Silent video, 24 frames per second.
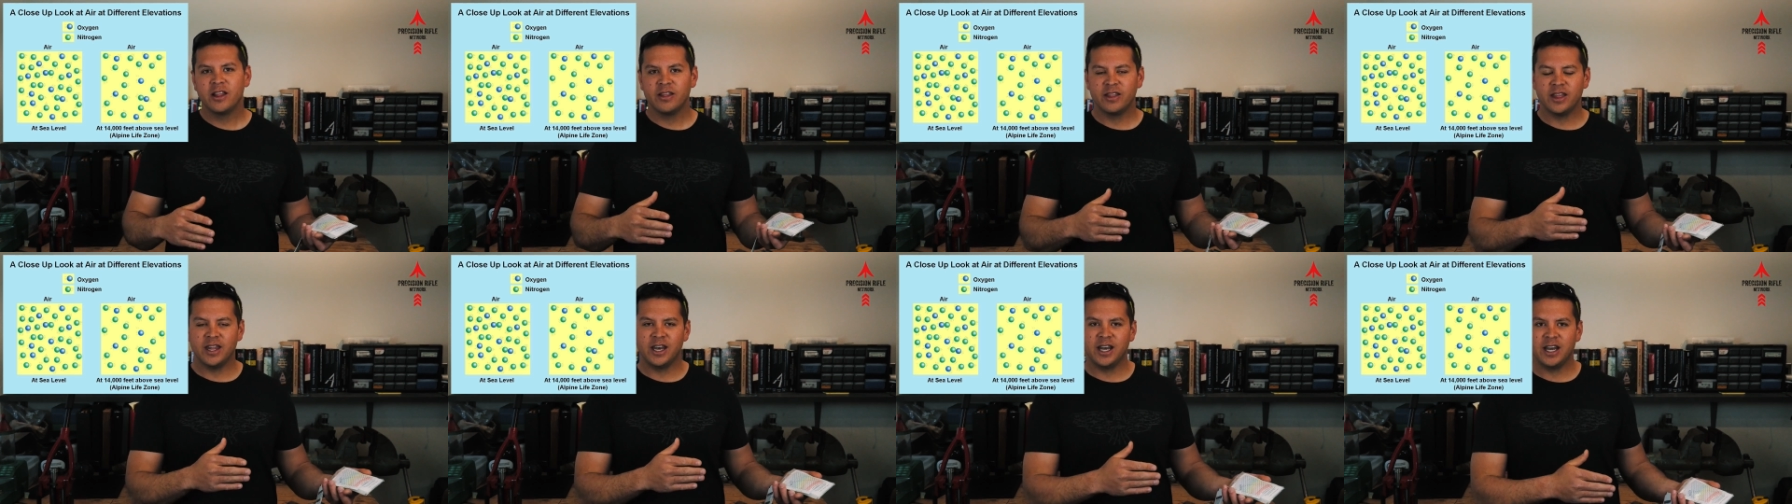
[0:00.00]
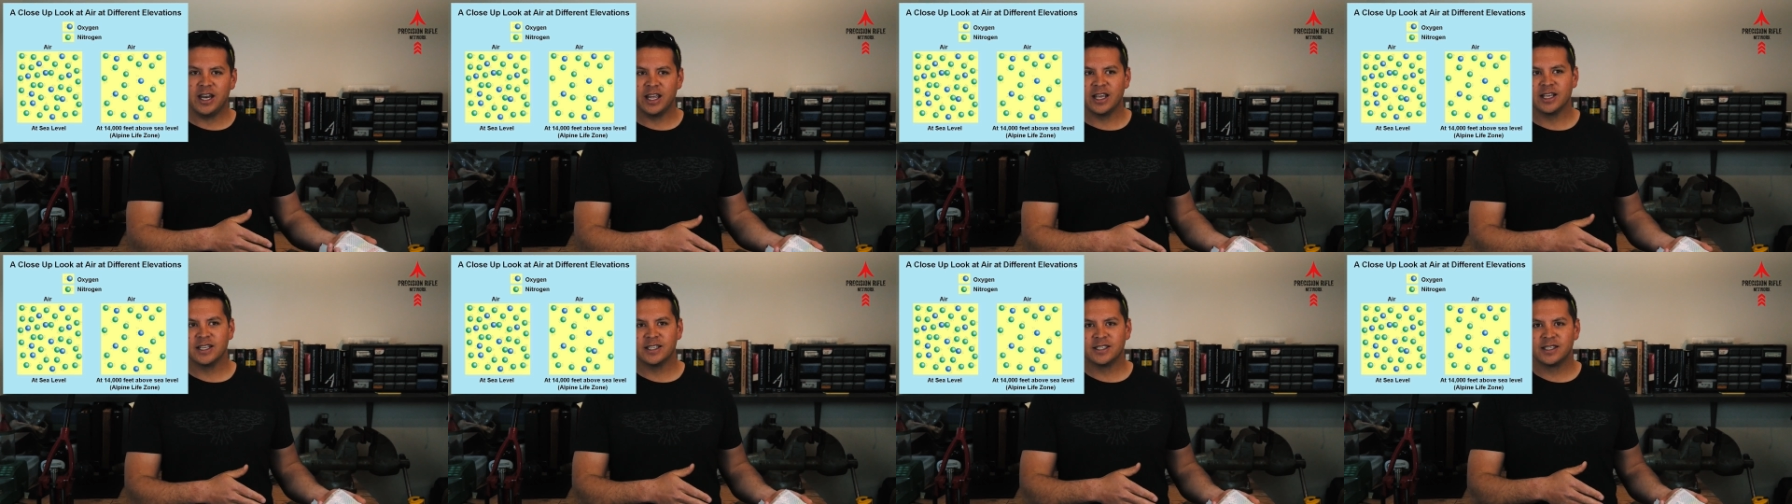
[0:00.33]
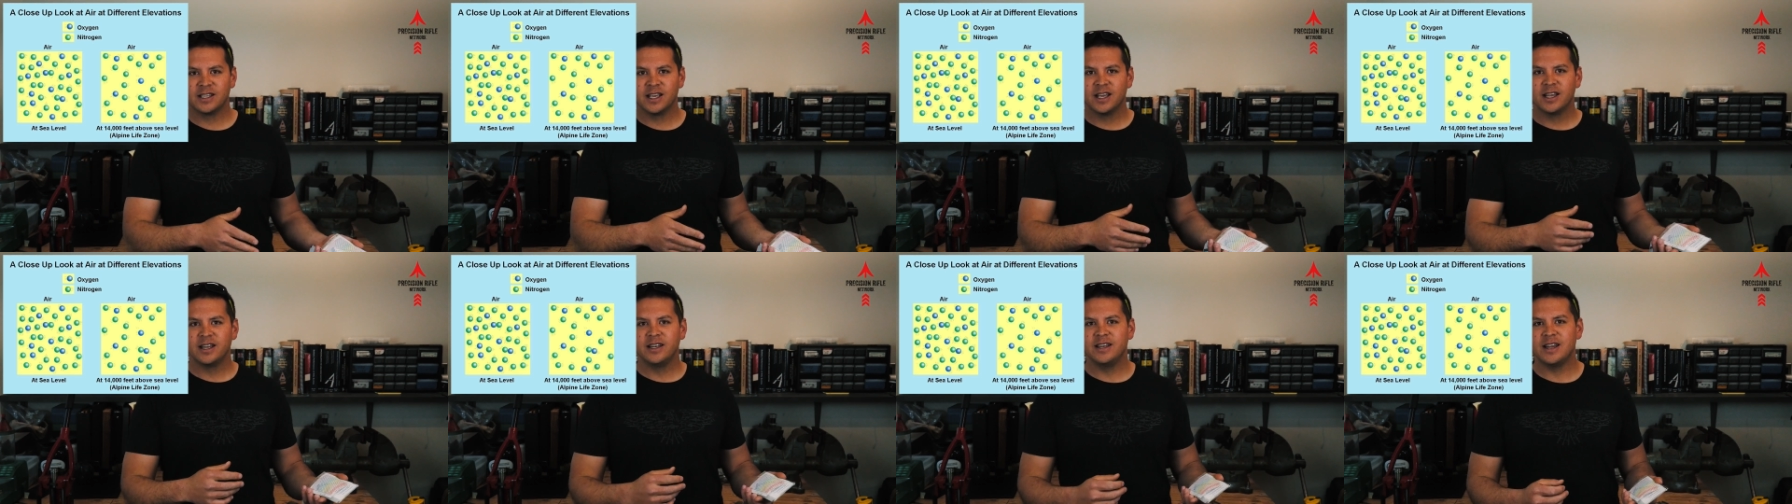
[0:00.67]
than it
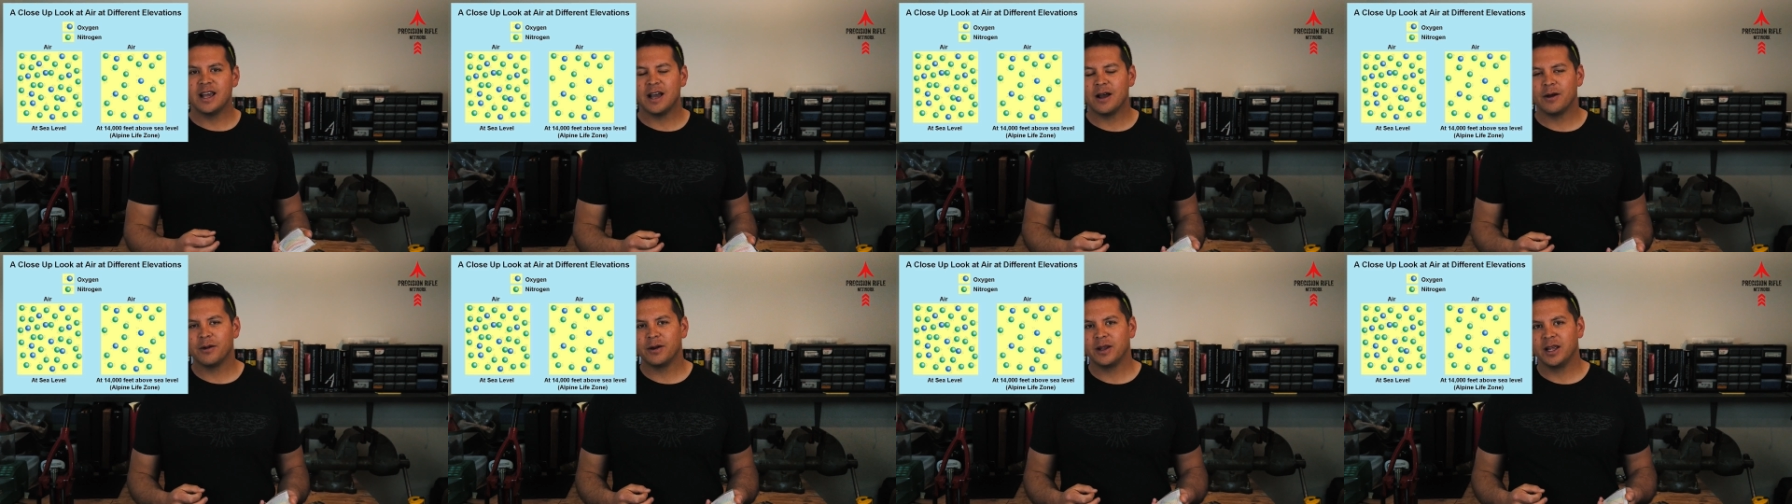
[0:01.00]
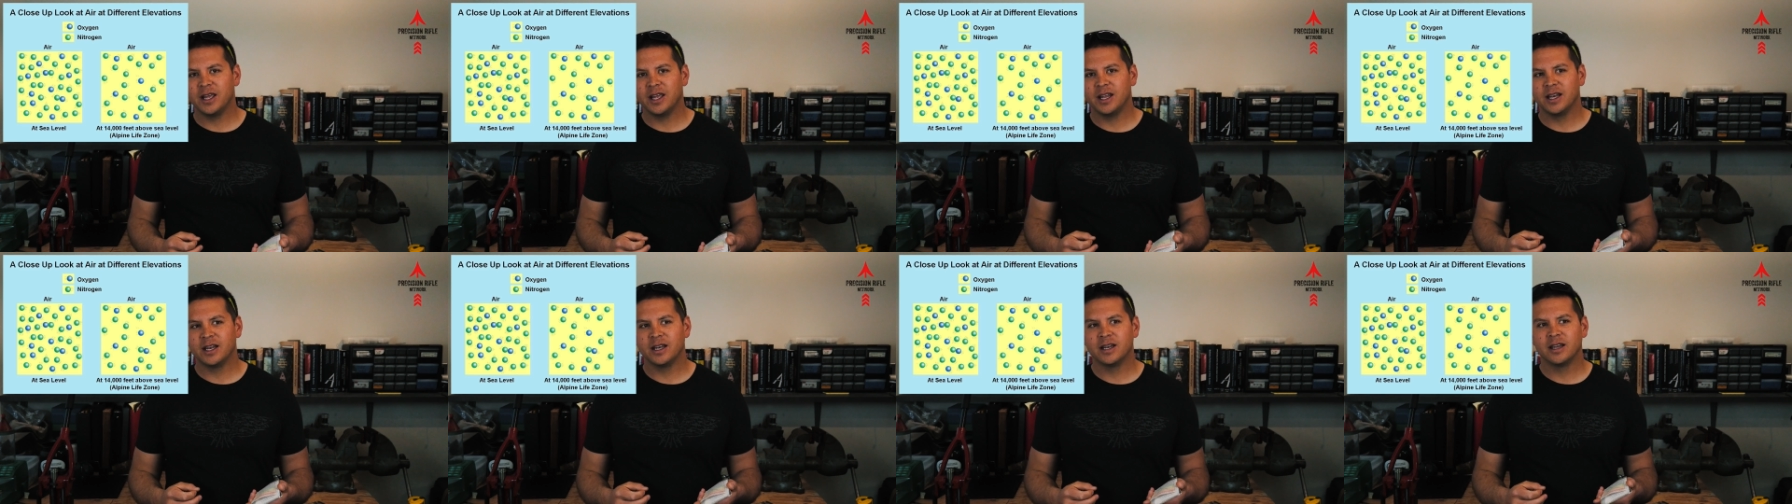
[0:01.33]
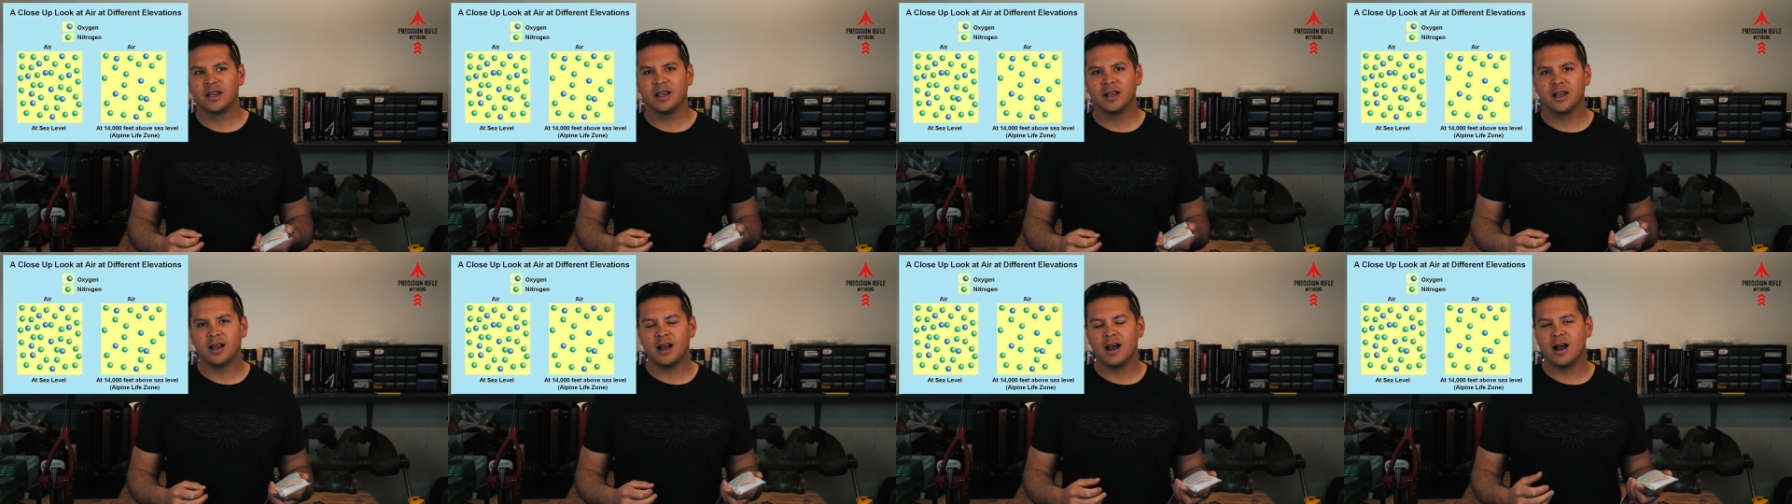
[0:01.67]
is down
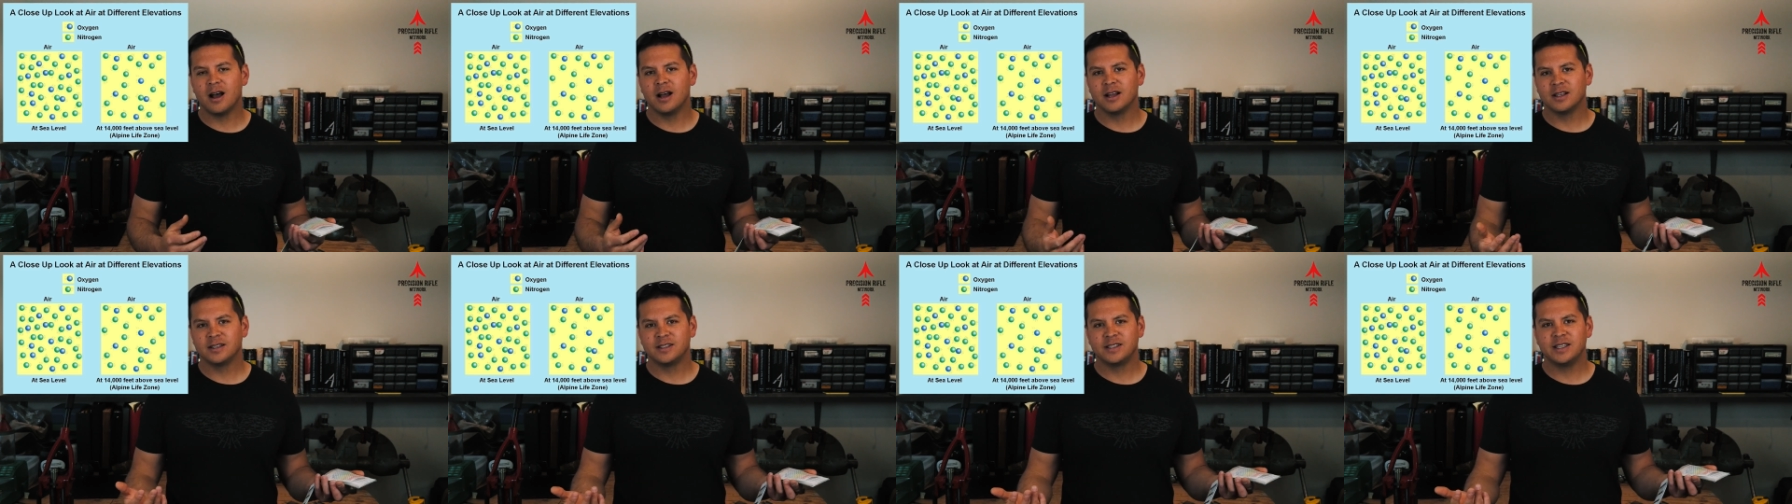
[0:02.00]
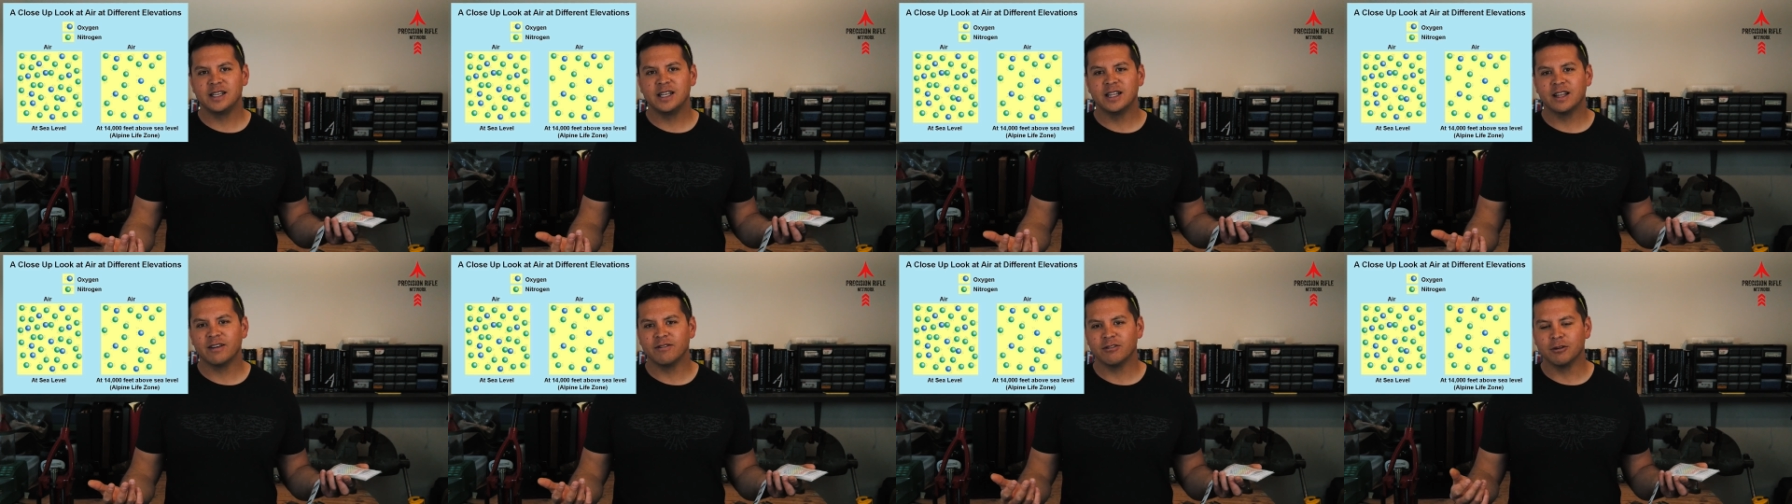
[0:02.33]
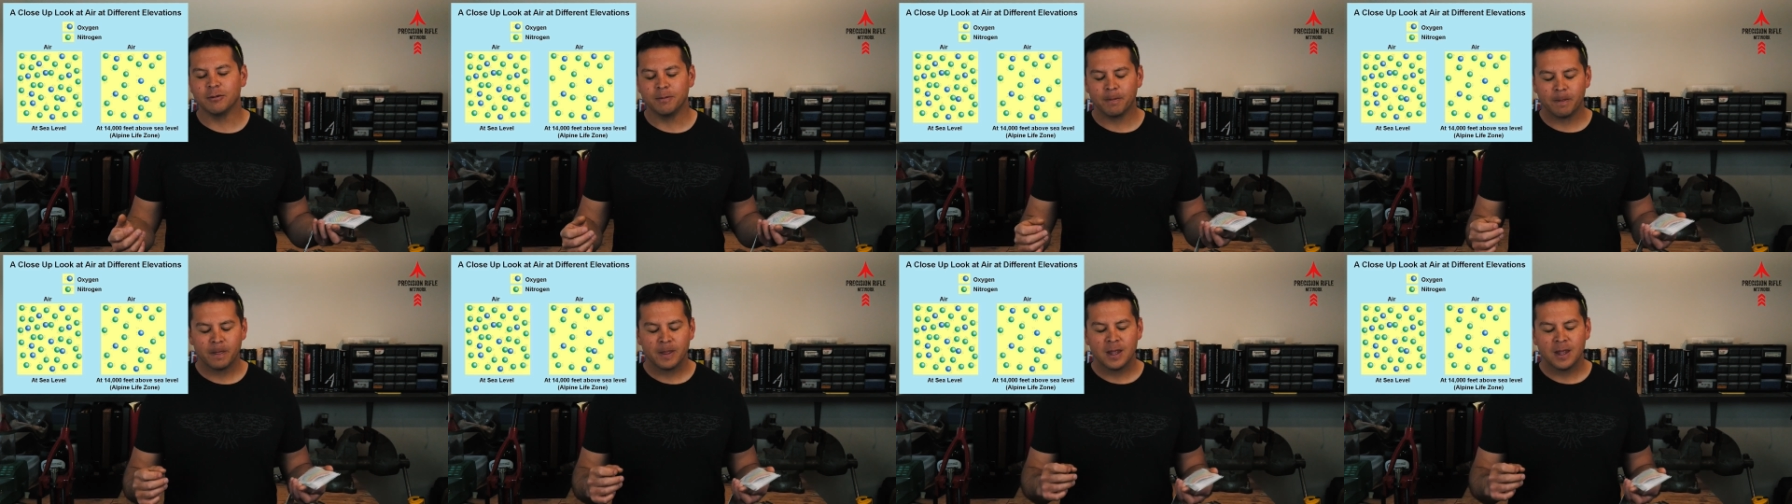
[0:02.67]
in sea level.